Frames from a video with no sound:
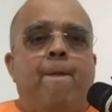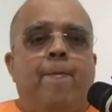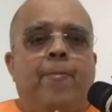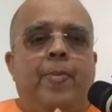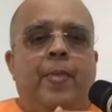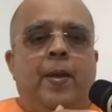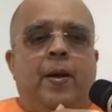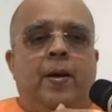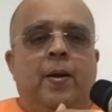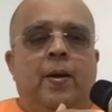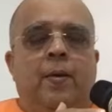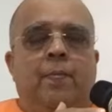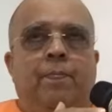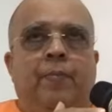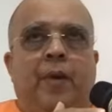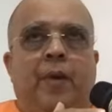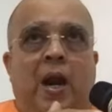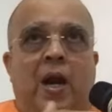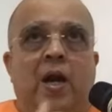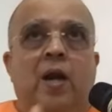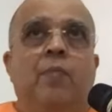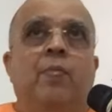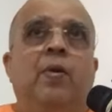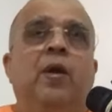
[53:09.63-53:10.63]
the
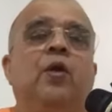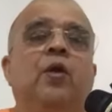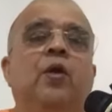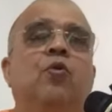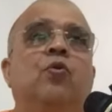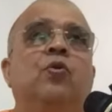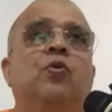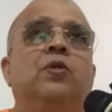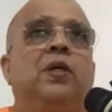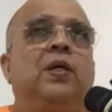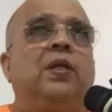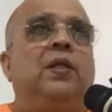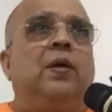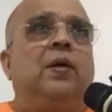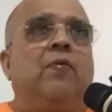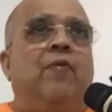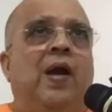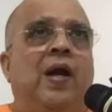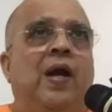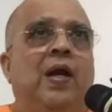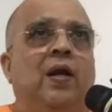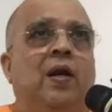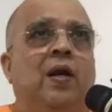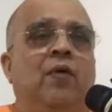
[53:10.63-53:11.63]
pranamay kosha, the
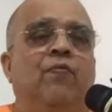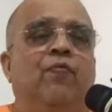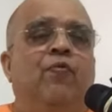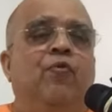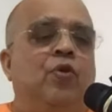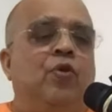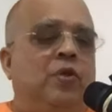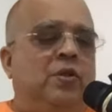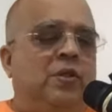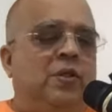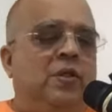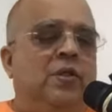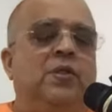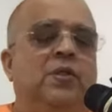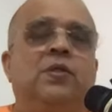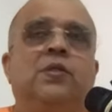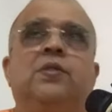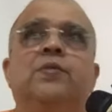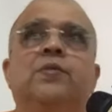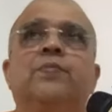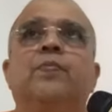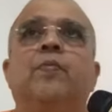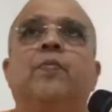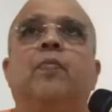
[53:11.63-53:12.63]
vital
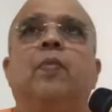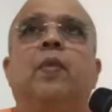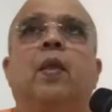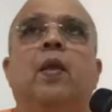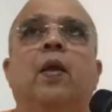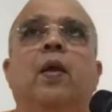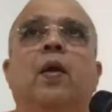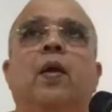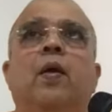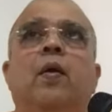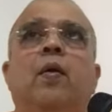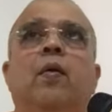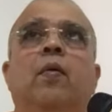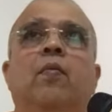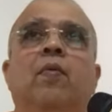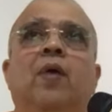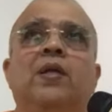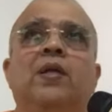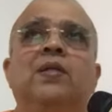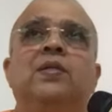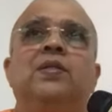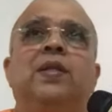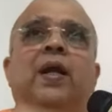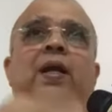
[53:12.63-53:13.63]
forces.
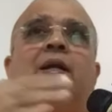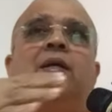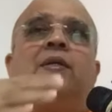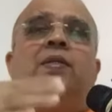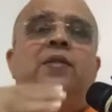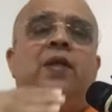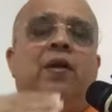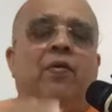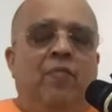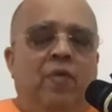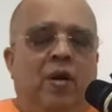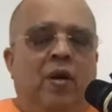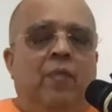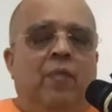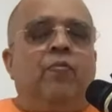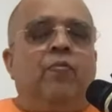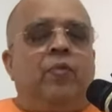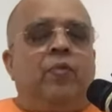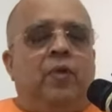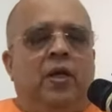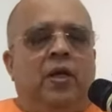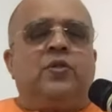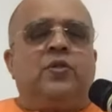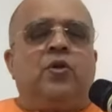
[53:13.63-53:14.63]
Once that is
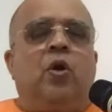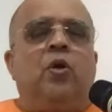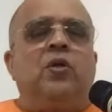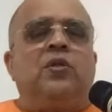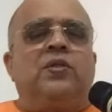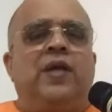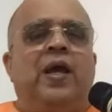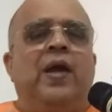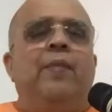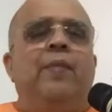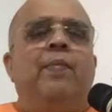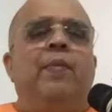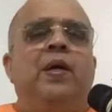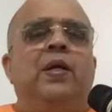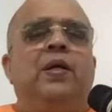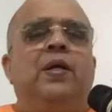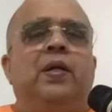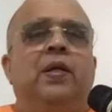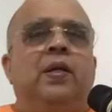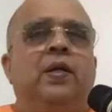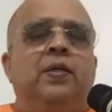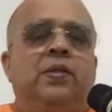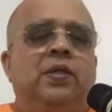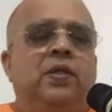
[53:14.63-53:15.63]
developed, it's all
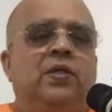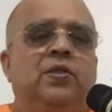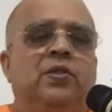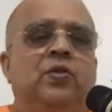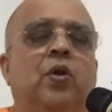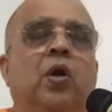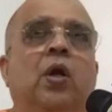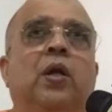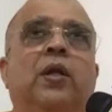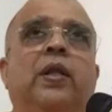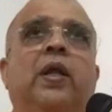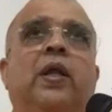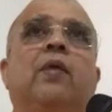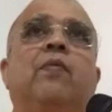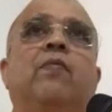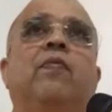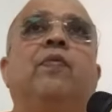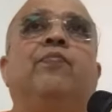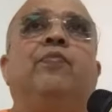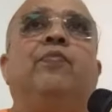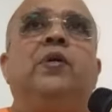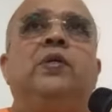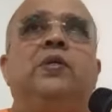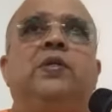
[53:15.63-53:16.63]
simultaneous. It's not that
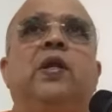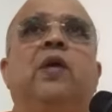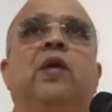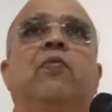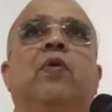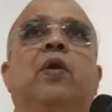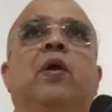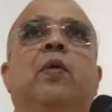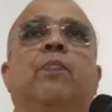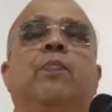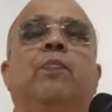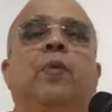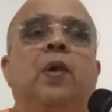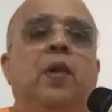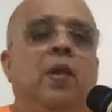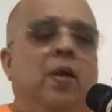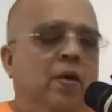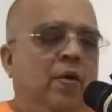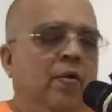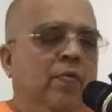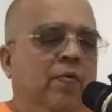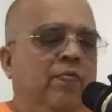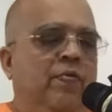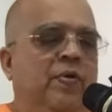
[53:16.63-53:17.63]
we first develop
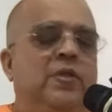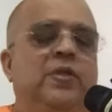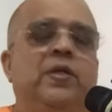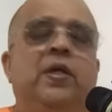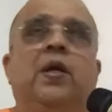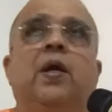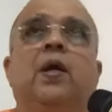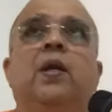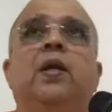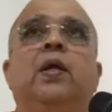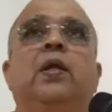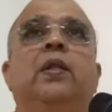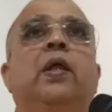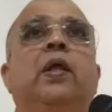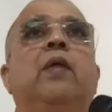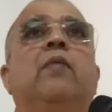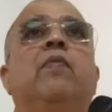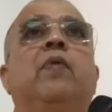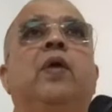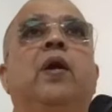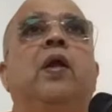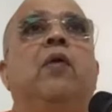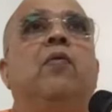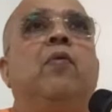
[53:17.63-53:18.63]
physically,
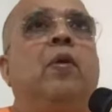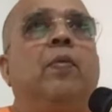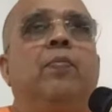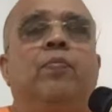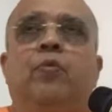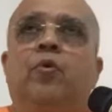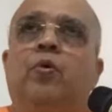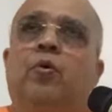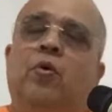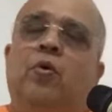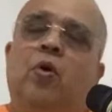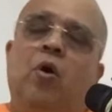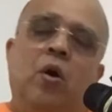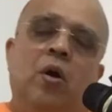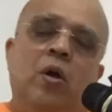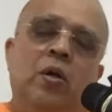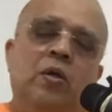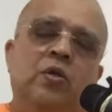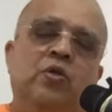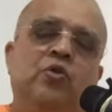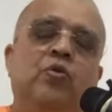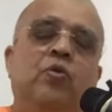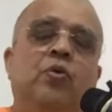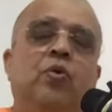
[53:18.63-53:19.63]
then we develop. No,
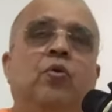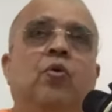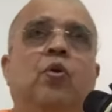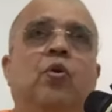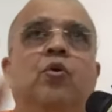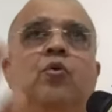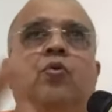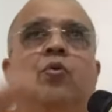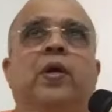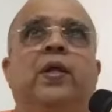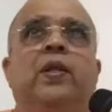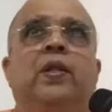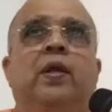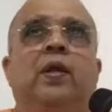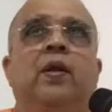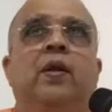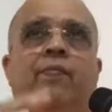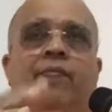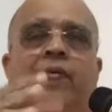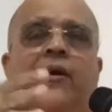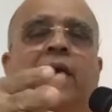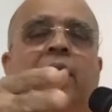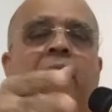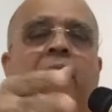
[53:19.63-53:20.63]
all should go together.
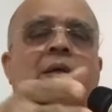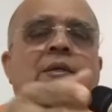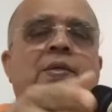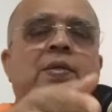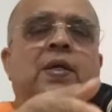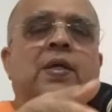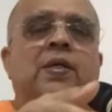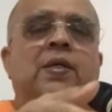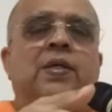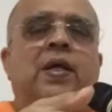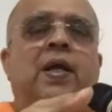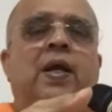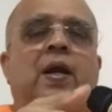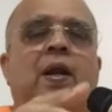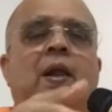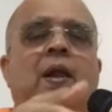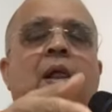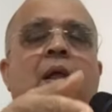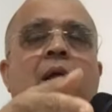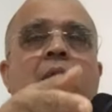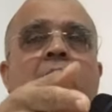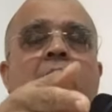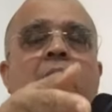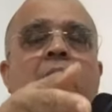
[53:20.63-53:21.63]
In fact, as I
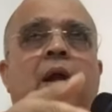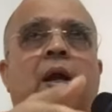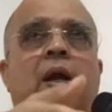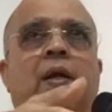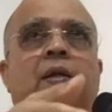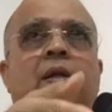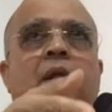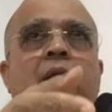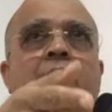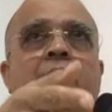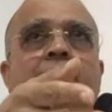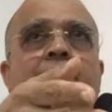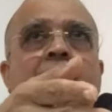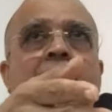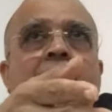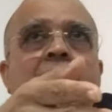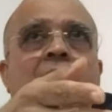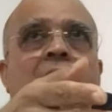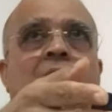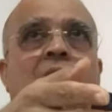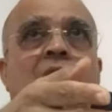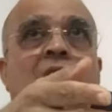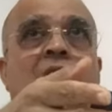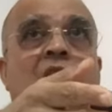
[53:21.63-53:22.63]
said, at
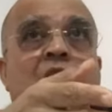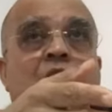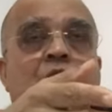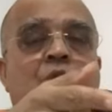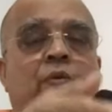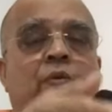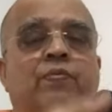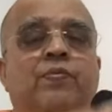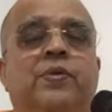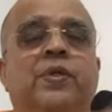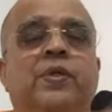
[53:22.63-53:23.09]
the age of